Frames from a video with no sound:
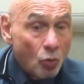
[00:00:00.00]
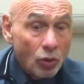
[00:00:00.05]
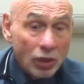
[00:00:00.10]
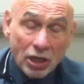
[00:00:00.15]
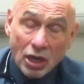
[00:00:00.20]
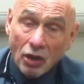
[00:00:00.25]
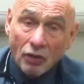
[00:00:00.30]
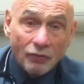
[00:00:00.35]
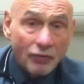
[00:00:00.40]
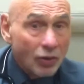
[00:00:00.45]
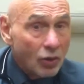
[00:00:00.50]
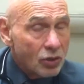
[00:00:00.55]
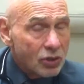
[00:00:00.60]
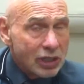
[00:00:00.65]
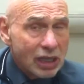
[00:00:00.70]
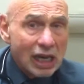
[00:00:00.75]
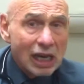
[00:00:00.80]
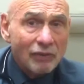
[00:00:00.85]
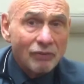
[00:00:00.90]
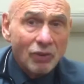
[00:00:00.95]
We know folks
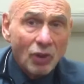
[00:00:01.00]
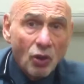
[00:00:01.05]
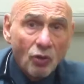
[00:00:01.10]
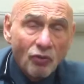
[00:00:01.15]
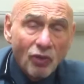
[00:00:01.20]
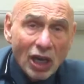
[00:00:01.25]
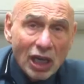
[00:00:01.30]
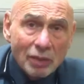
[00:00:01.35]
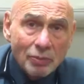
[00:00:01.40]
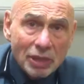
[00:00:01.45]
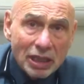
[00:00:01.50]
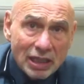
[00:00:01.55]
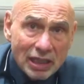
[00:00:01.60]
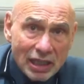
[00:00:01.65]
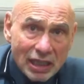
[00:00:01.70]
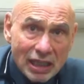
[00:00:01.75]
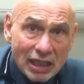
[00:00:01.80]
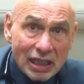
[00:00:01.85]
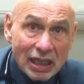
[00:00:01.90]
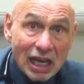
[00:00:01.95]
that have low vitamin
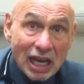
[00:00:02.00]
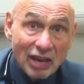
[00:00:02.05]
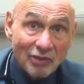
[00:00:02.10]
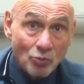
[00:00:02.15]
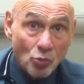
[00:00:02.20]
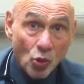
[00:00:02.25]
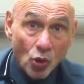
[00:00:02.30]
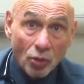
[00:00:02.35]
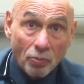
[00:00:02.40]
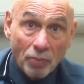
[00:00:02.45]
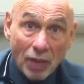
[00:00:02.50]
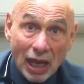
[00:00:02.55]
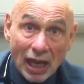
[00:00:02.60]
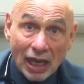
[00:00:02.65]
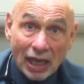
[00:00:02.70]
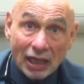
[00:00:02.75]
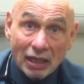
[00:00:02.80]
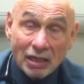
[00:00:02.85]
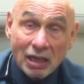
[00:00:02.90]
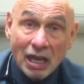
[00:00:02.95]
D have more
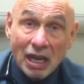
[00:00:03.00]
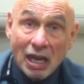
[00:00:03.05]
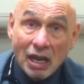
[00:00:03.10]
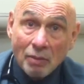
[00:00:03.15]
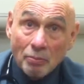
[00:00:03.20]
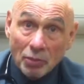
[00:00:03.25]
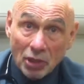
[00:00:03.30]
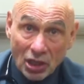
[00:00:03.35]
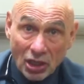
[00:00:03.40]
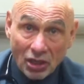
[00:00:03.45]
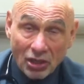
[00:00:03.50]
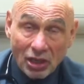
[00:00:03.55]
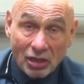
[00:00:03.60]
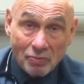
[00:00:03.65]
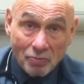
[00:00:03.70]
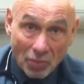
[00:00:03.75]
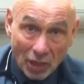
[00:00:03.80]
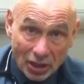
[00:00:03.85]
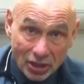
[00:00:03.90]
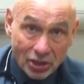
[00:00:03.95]
pain,
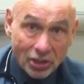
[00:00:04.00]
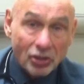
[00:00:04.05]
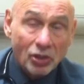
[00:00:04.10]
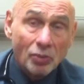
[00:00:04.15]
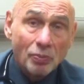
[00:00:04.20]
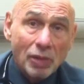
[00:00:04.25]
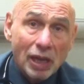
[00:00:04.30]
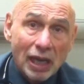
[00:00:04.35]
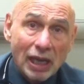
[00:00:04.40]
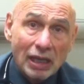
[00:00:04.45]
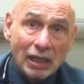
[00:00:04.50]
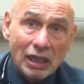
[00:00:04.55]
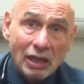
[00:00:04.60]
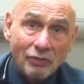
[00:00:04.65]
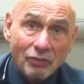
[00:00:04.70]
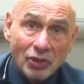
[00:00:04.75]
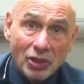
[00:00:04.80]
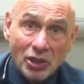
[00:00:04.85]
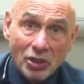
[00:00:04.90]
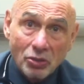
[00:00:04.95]
particularly muscular pain.
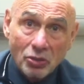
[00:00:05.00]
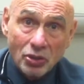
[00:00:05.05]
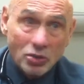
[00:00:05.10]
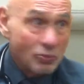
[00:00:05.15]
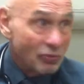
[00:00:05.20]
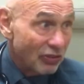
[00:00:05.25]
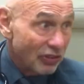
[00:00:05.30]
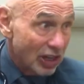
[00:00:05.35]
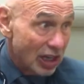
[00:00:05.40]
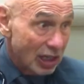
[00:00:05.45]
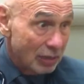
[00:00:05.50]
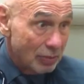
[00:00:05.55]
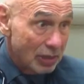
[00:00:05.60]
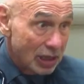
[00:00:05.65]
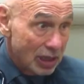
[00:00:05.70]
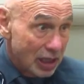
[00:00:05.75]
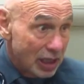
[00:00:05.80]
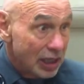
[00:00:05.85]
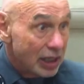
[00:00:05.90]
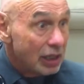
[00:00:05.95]
If we use
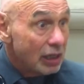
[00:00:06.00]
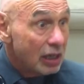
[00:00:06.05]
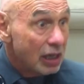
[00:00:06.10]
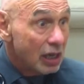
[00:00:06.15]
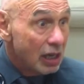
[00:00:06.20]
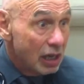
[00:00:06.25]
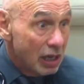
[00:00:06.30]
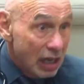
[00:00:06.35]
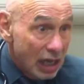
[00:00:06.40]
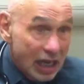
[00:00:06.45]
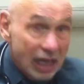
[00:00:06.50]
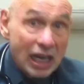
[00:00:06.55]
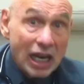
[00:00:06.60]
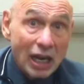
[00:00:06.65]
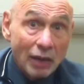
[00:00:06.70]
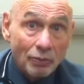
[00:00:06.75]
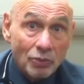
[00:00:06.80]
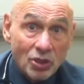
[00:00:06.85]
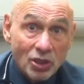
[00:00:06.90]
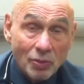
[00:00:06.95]
vitamin D, it
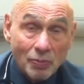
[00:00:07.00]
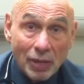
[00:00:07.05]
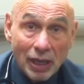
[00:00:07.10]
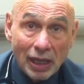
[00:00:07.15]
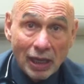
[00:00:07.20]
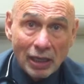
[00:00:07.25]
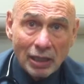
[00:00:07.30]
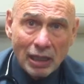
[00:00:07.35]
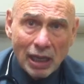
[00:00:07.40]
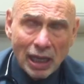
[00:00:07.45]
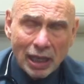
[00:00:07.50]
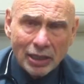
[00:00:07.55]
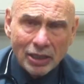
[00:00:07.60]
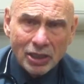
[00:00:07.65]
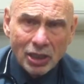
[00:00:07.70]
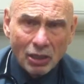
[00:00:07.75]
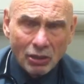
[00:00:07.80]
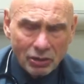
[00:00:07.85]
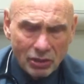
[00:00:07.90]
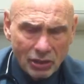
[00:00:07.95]
helps the pain
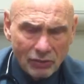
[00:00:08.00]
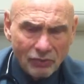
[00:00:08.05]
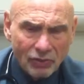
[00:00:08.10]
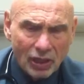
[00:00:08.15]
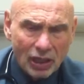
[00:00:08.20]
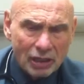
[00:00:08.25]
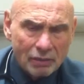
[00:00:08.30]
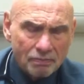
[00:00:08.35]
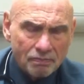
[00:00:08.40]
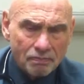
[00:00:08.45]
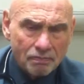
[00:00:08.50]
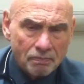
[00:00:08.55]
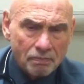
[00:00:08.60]
adjunctively.